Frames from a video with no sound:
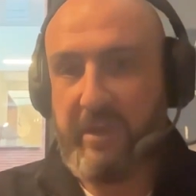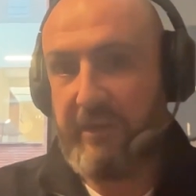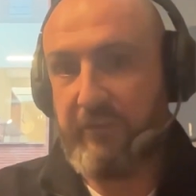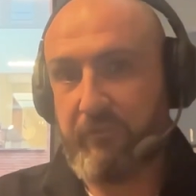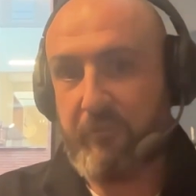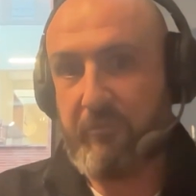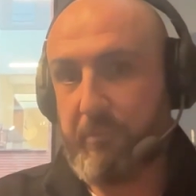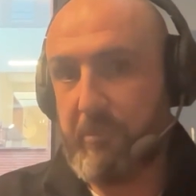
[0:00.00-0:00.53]
it
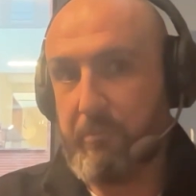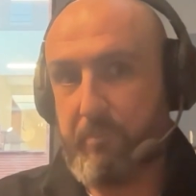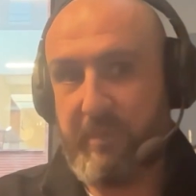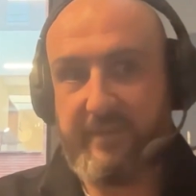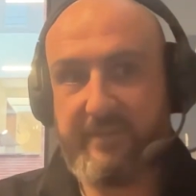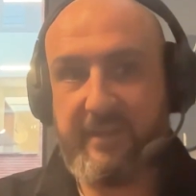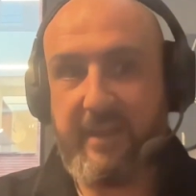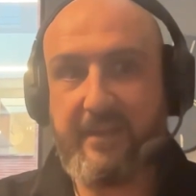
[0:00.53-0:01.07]
just could be
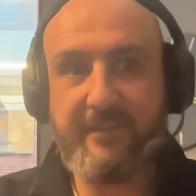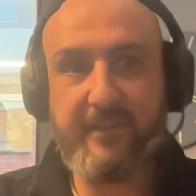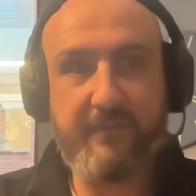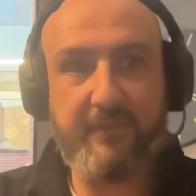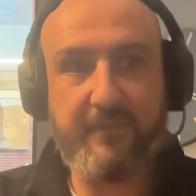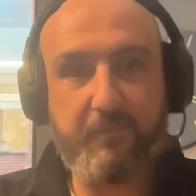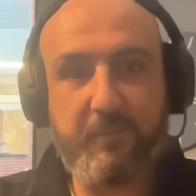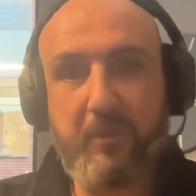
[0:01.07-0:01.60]
a tactic
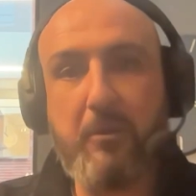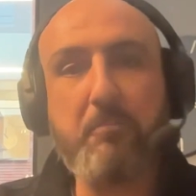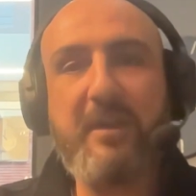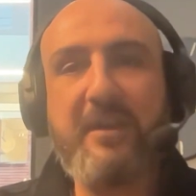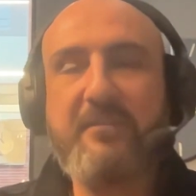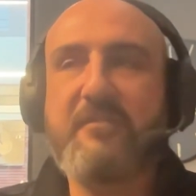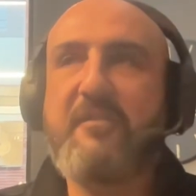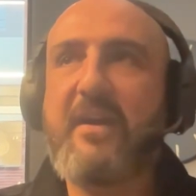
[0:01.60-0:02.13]
that's become
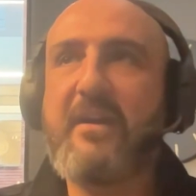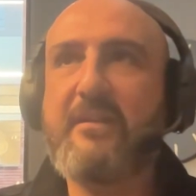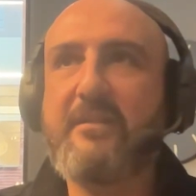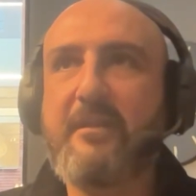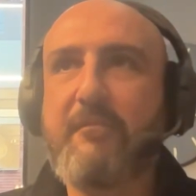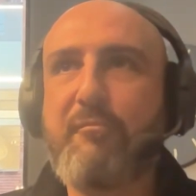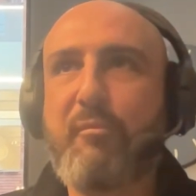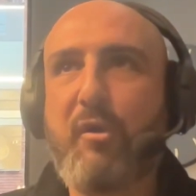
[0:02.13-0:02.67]
less
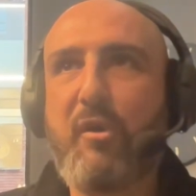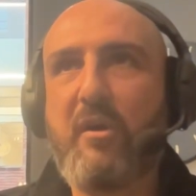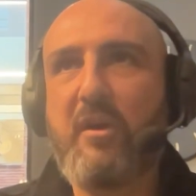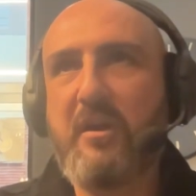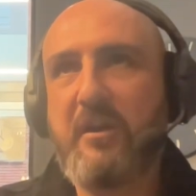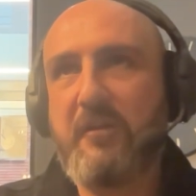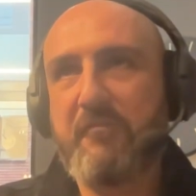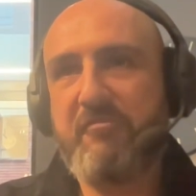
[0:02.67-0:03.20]
effective. But
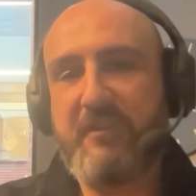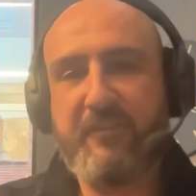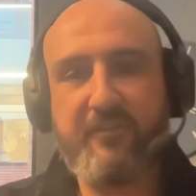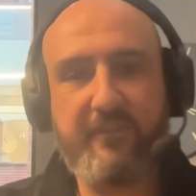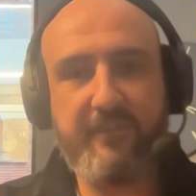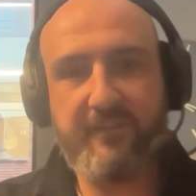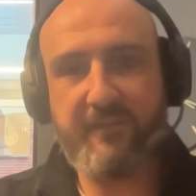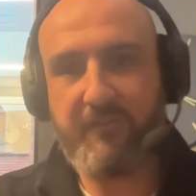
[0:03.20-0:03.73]
for
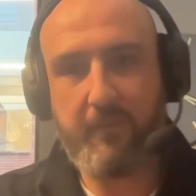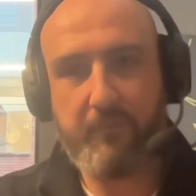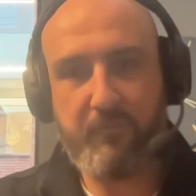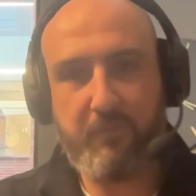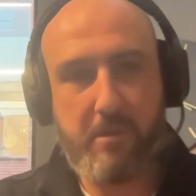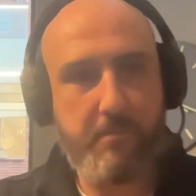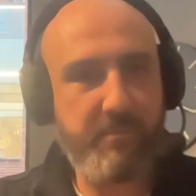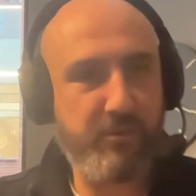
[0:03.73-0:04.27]
instance, if I'm
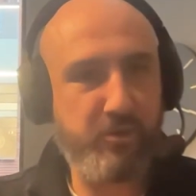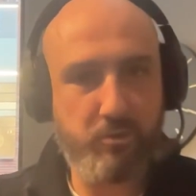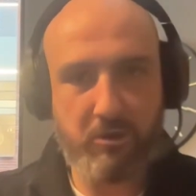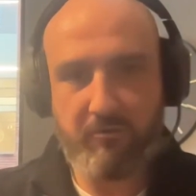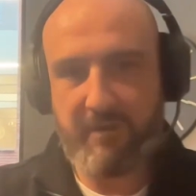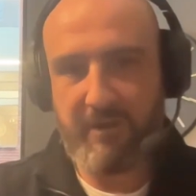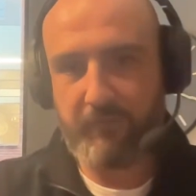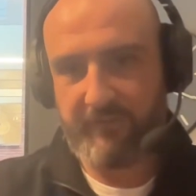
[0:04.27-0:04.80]
doing a big
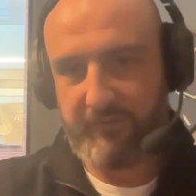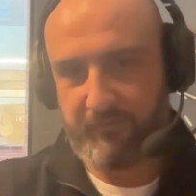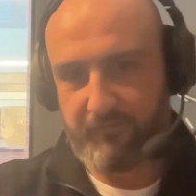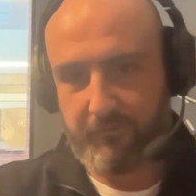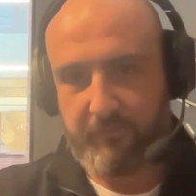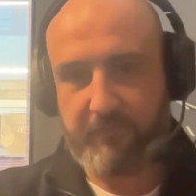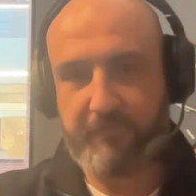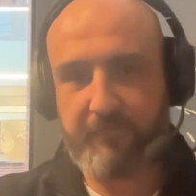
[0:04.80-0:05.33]
URL
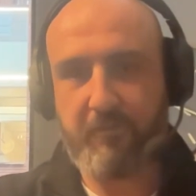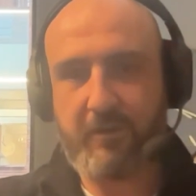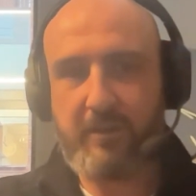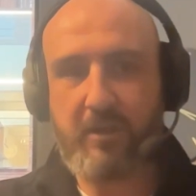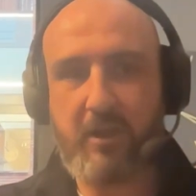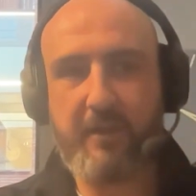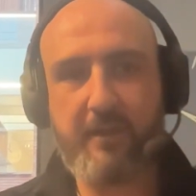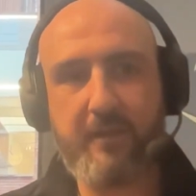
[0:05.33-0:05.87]
restructure for a
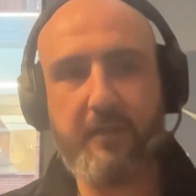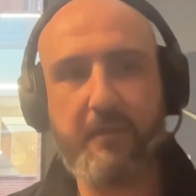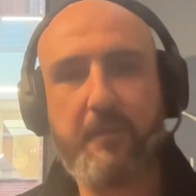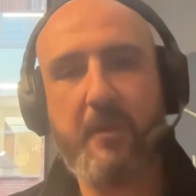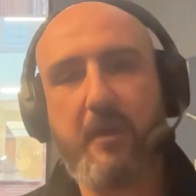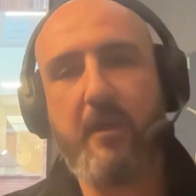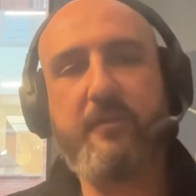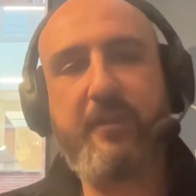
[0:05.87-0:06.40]
client,
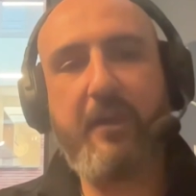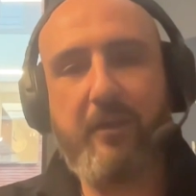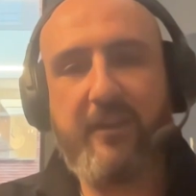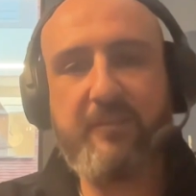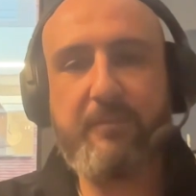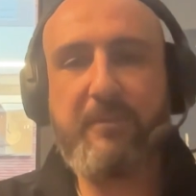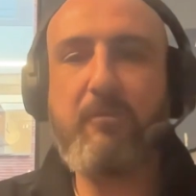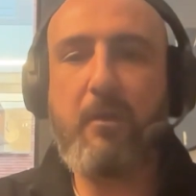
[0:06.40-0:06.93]
they'll
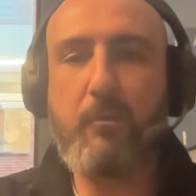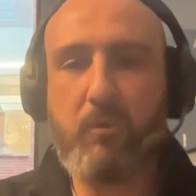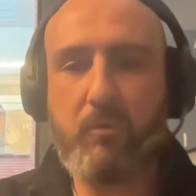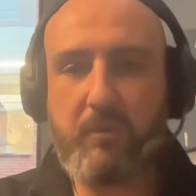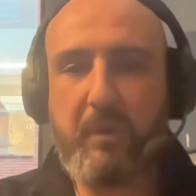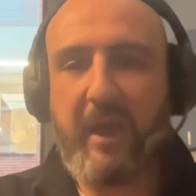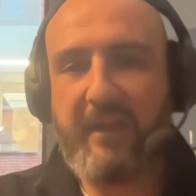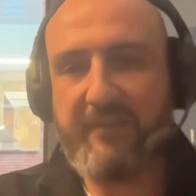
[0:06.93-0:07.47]
ask me, right,
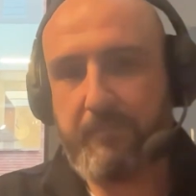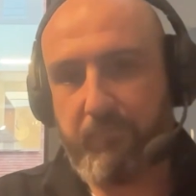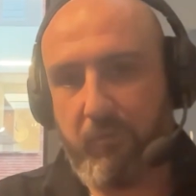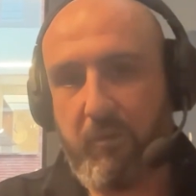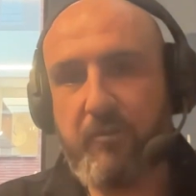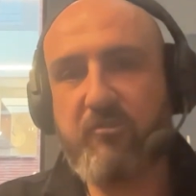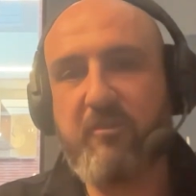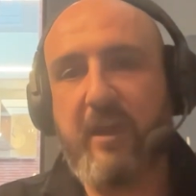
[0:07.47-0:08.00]
well, as a
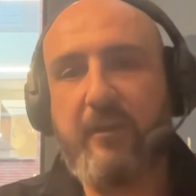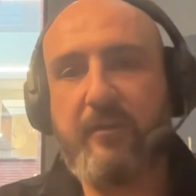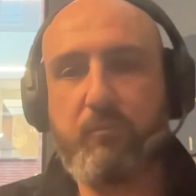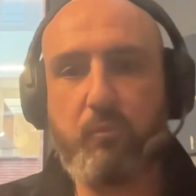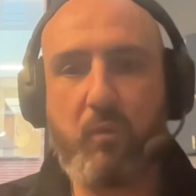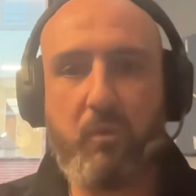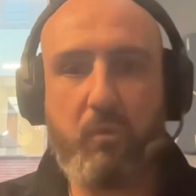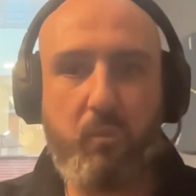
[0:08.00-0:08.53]
project,
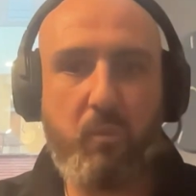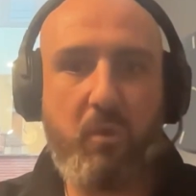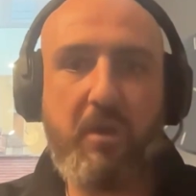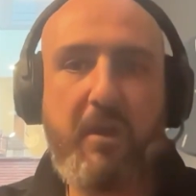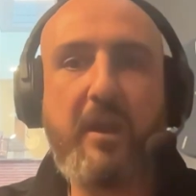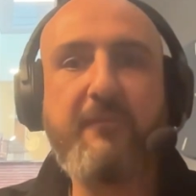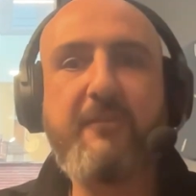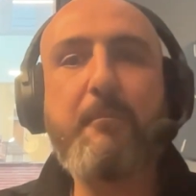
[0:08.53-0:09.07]
what
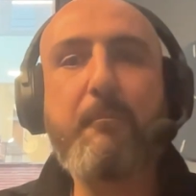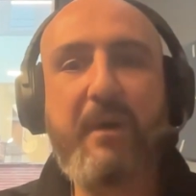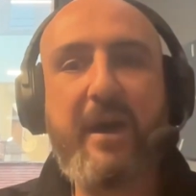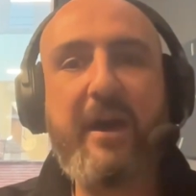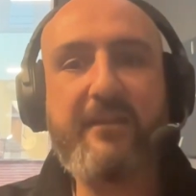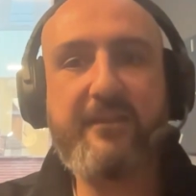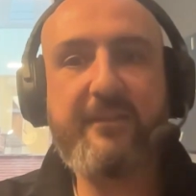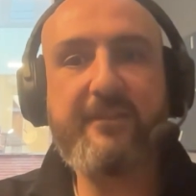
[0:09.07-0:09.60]
kind of
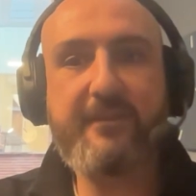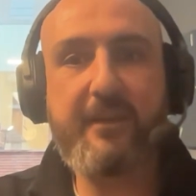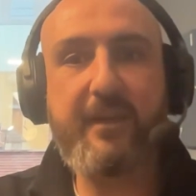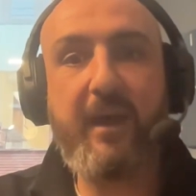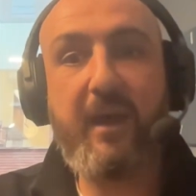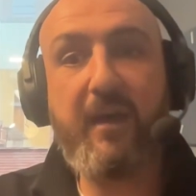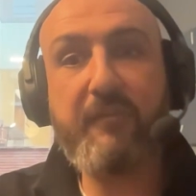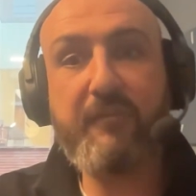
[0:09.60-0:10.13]
impact is this going to
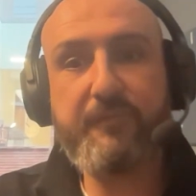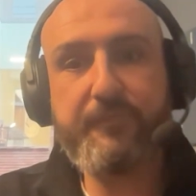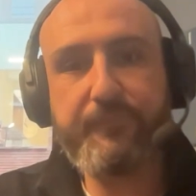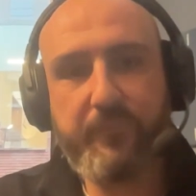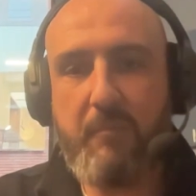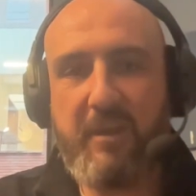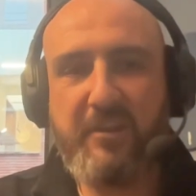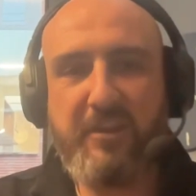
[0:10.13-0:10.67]
have?
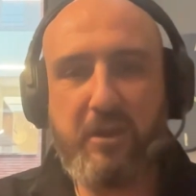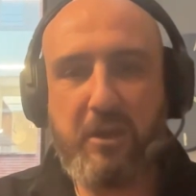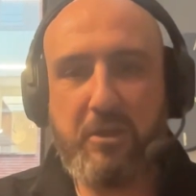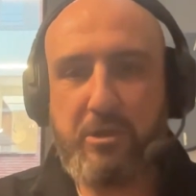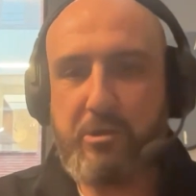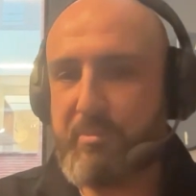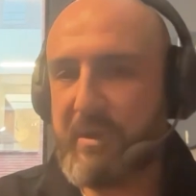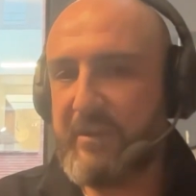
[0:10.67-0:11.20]
And, you
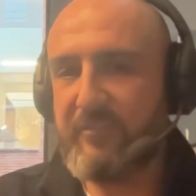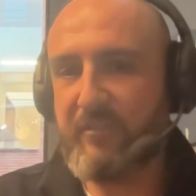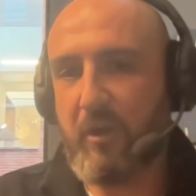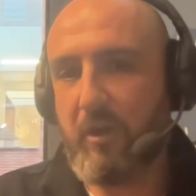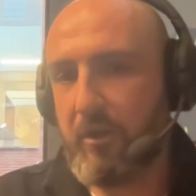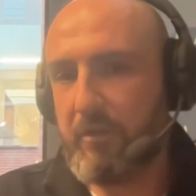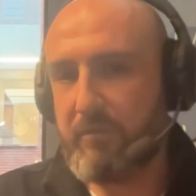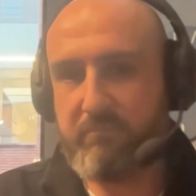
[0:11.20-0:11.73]
can base it
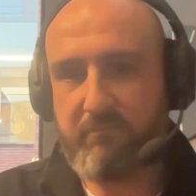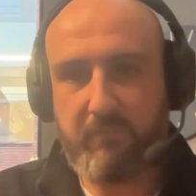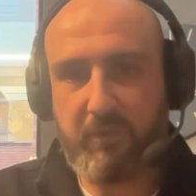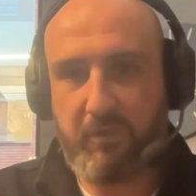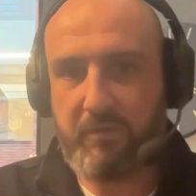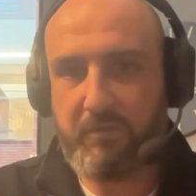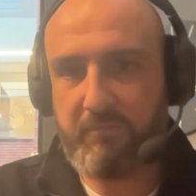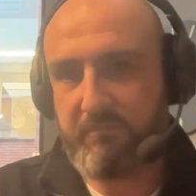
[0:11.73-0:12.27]
on
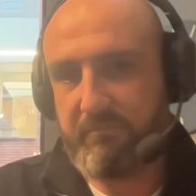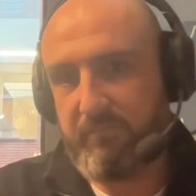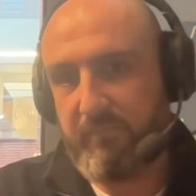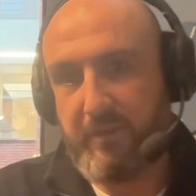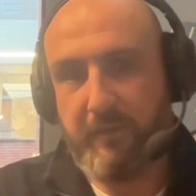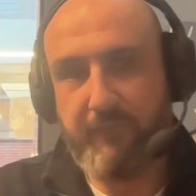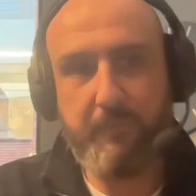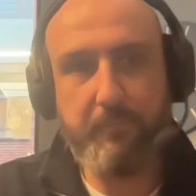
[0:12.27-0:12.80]

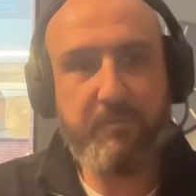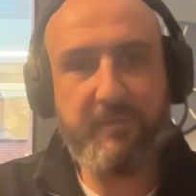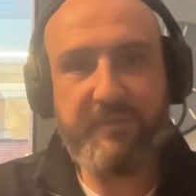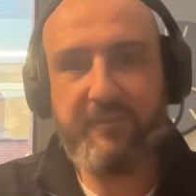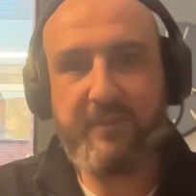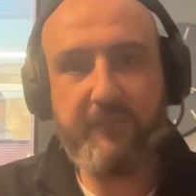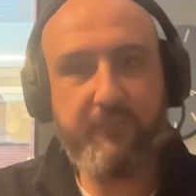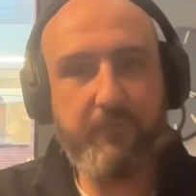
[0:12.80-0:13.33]
when you've
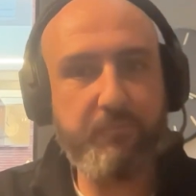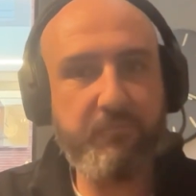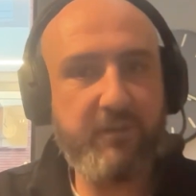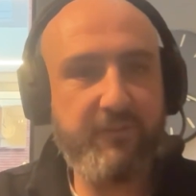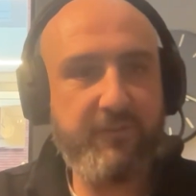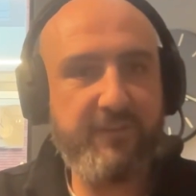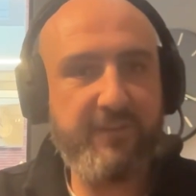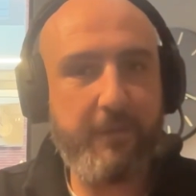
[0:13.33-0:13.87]
implemented it from
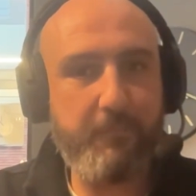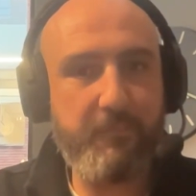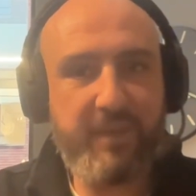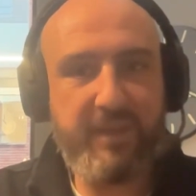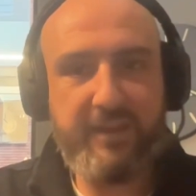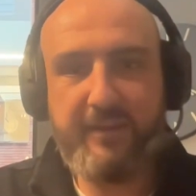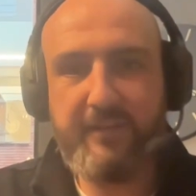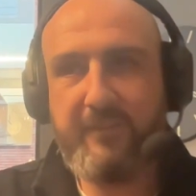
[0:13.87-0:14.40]
previous
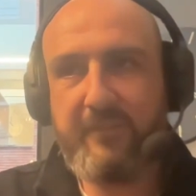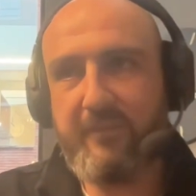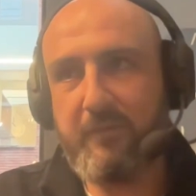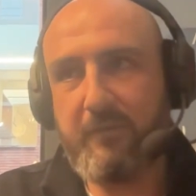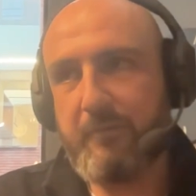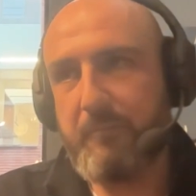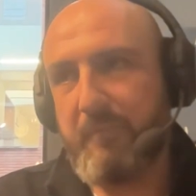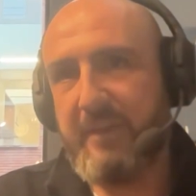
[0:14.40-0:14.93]
campaigns. You
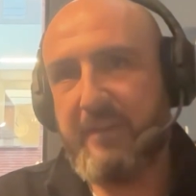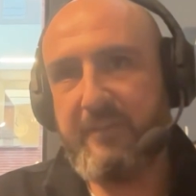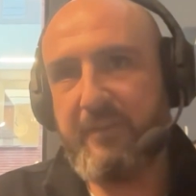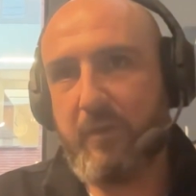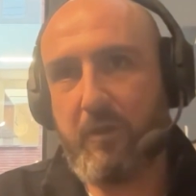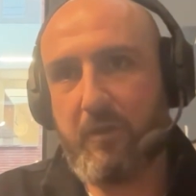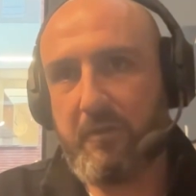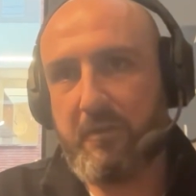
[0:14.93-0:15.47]
can base
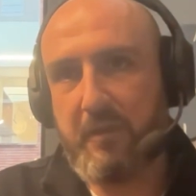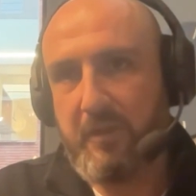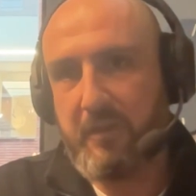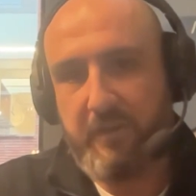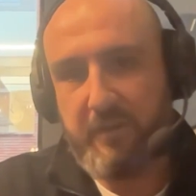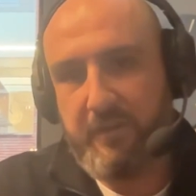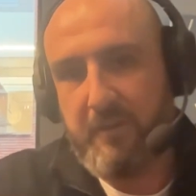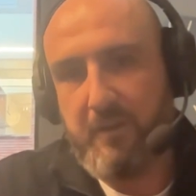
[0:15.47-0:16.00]
it on,
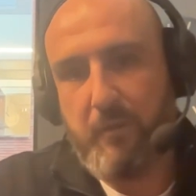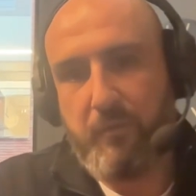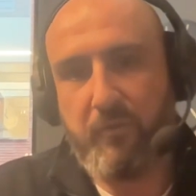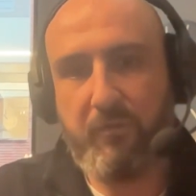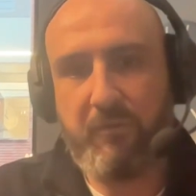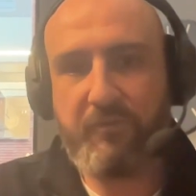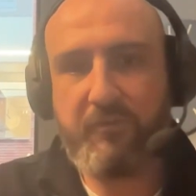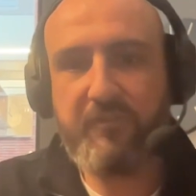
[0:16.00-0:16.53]

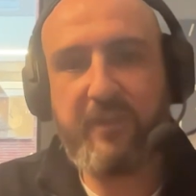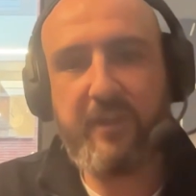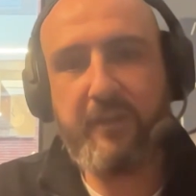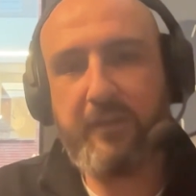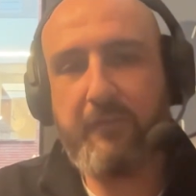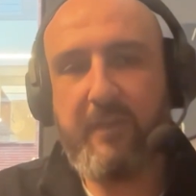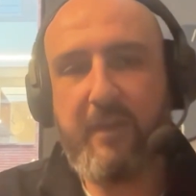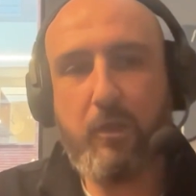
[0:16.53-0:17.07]
your
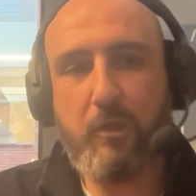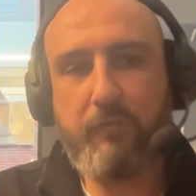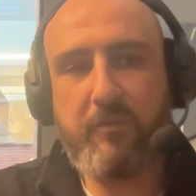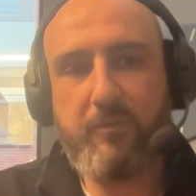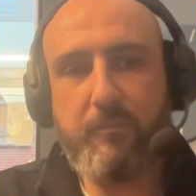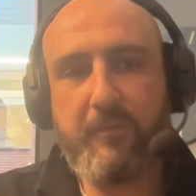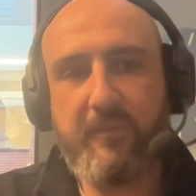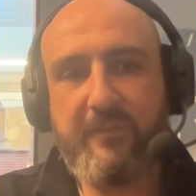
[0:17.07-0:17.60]
understanding of the
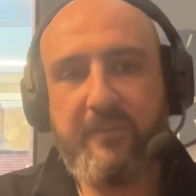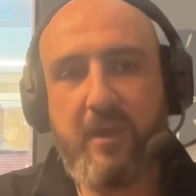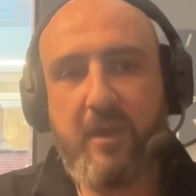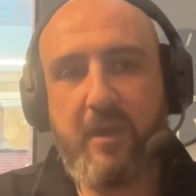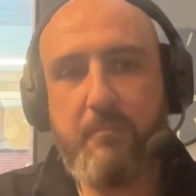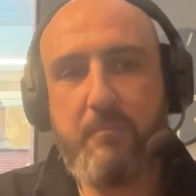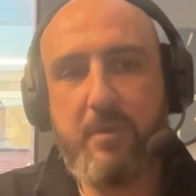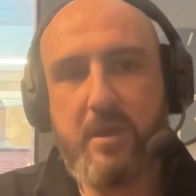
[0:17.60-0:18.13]
algorithm at the
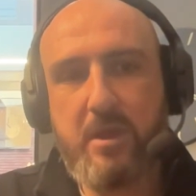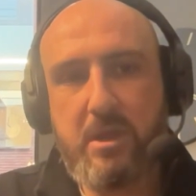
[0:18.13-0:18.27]
time.